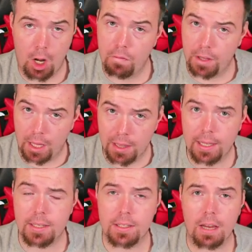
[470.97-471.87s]
Hopefully, I
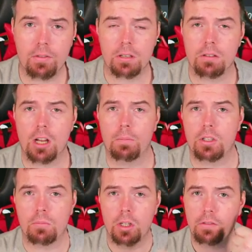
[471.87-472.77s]
did save you some time and
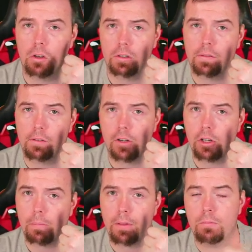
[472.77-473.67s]
some money. Of course, feel free to
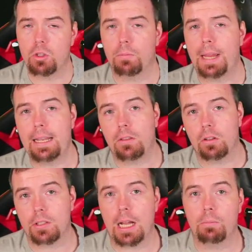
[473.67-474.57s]
drop a thumbs up. It
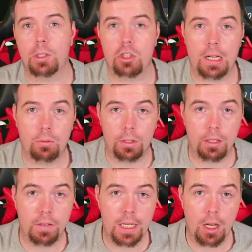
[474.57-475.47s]
does help the channel and
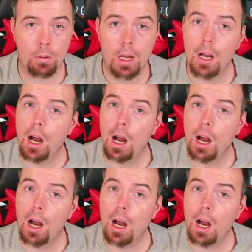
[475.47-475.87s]
the video.